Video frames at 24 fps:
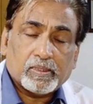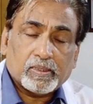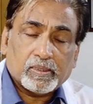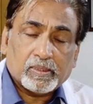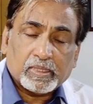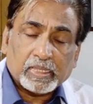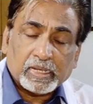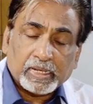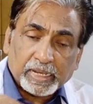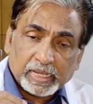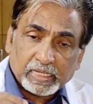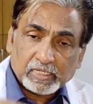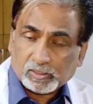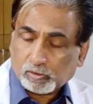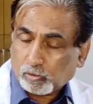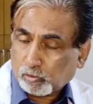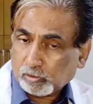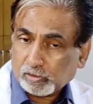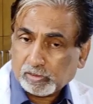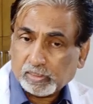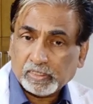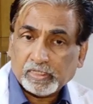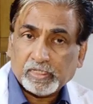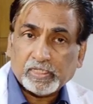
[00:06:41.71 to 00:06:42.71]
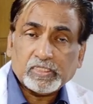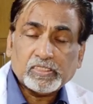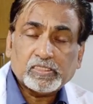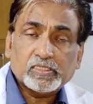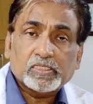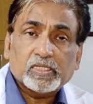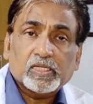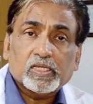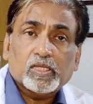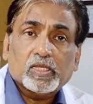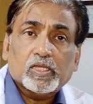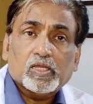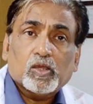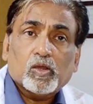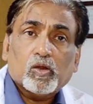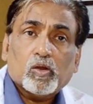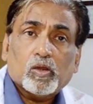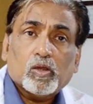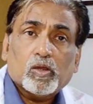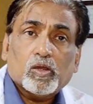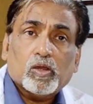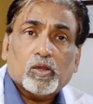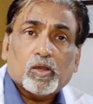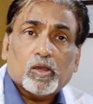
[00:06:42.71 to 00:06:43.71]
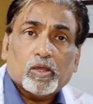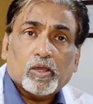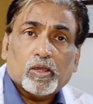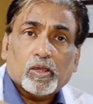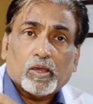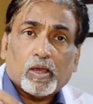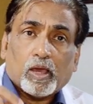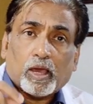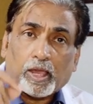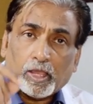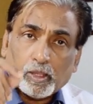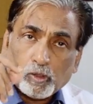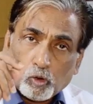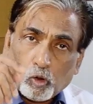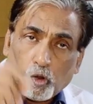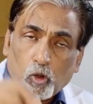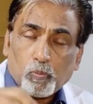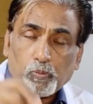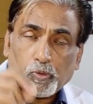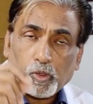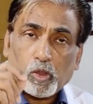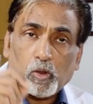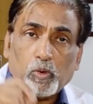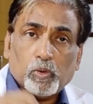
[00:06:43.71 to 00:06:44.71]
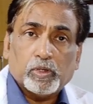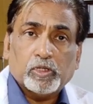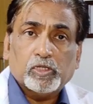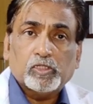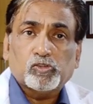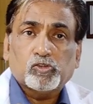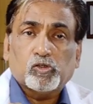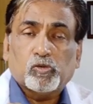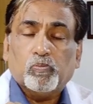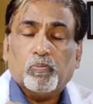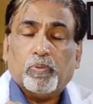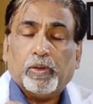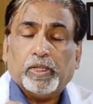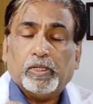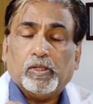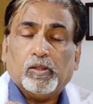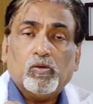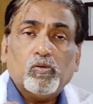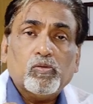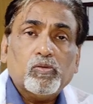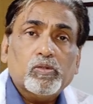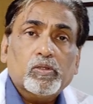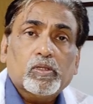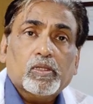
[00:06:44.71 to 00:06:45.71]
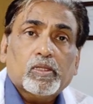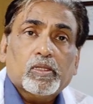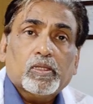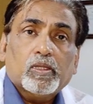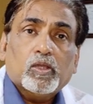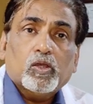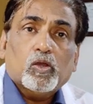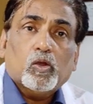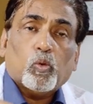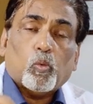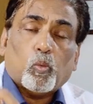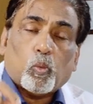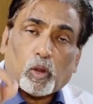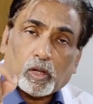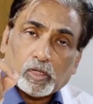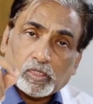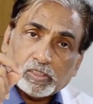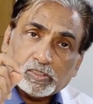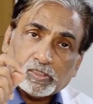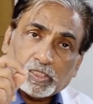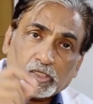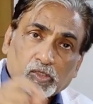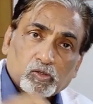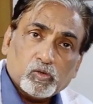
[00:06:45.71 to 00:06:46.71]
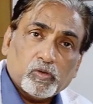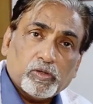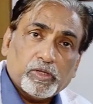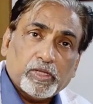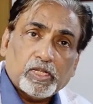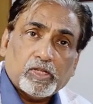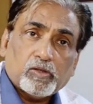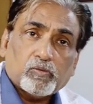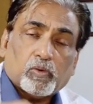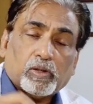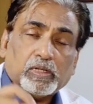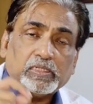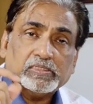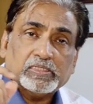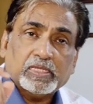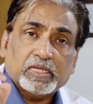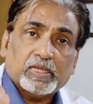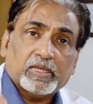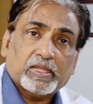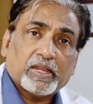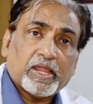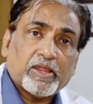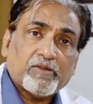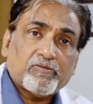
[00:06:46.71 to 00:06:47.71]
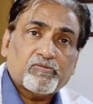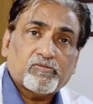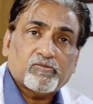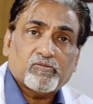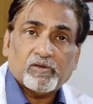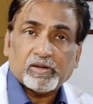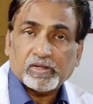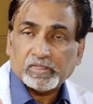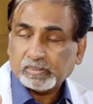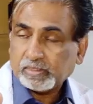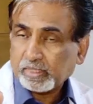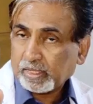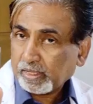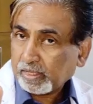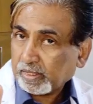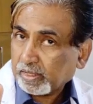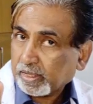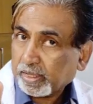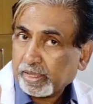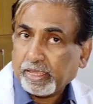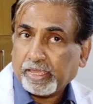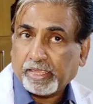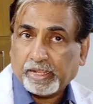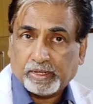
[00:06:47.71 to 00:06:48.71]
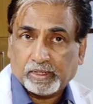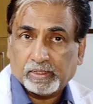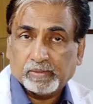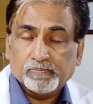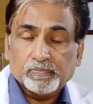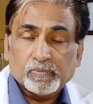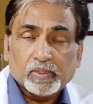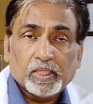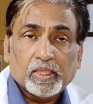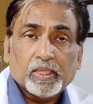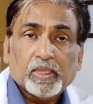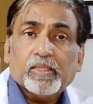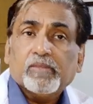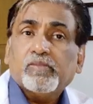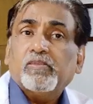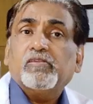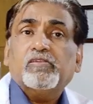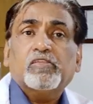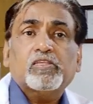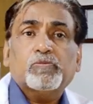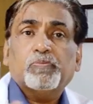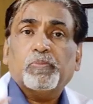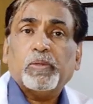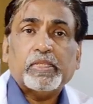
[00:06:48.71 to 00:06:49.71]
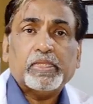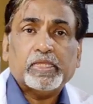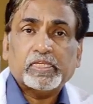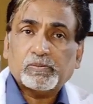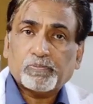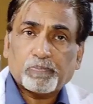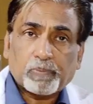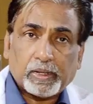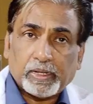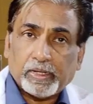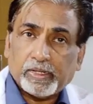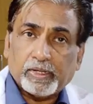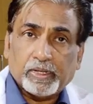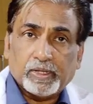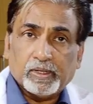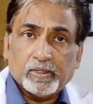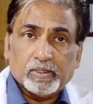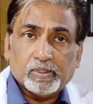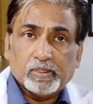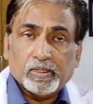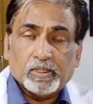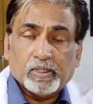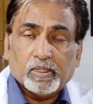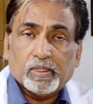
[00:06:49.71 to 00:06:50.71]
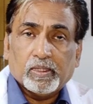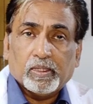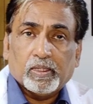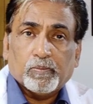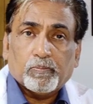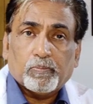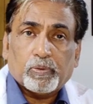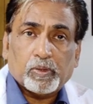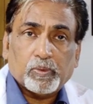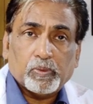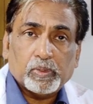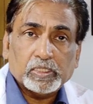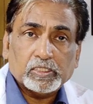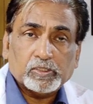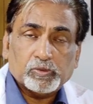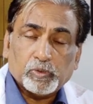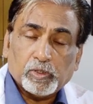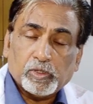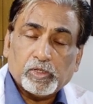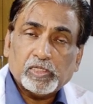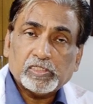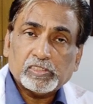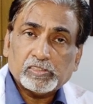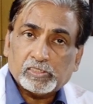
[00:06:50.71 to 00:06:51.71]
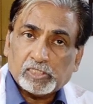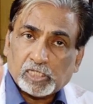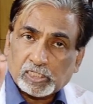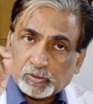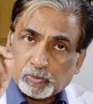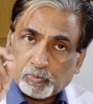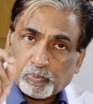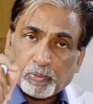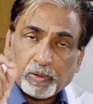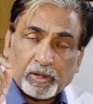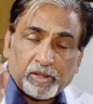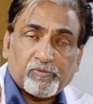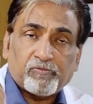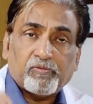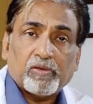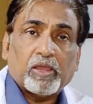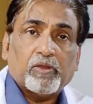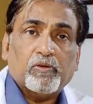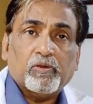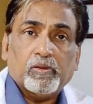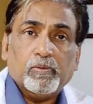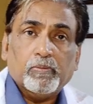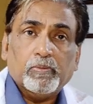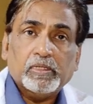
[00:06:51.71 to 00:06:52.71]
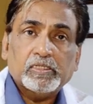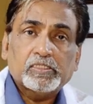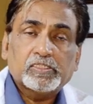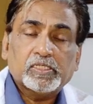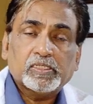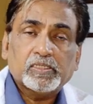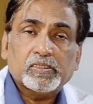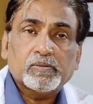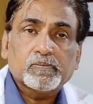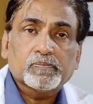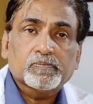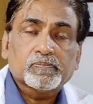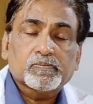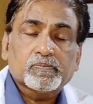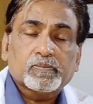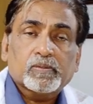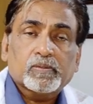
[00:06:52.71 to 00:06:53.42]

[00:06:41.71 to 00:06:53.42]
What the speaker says: the next question is, I hope you have understood by now, what is a unit, what is a graft, what is a hair. This has been explained in previous videos. Just briefly I will mention.